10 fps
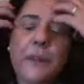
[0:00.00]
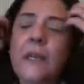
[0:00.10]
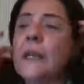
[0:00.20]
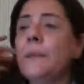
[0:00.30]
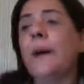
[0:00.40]

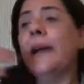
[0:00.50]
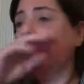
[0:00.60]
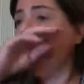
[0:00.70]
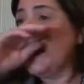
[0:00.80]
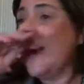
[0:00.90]
by the
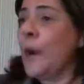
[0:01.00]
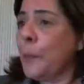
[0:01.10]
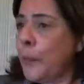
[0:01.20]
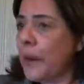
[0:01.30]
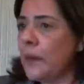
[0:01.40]

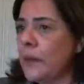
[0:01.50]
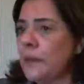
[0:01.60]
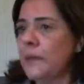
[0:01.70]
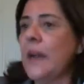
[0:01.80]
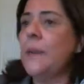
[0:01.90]
APA, the
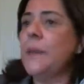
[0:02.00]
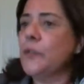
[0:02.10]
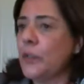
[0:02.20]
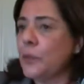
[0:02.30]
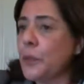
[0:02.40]
Amazon
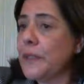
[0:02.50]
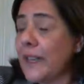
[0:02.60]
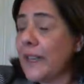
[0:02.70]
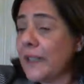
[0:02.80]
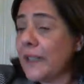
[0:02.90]

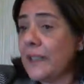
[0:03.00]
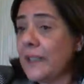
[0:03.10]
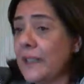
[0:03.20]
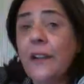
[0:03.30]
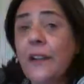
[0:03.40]
Protected
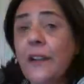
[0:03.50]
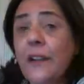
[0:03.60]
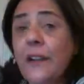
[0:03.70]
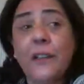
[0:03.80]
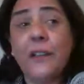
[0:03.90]
Areas
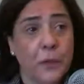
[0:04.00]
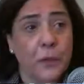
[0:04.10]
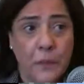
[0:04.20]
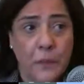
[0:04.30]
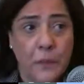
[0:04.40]
Program,
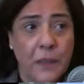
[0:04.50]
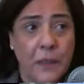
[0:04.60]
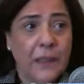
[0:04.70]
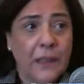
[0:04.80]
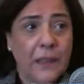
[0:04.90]

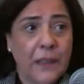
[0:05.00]
that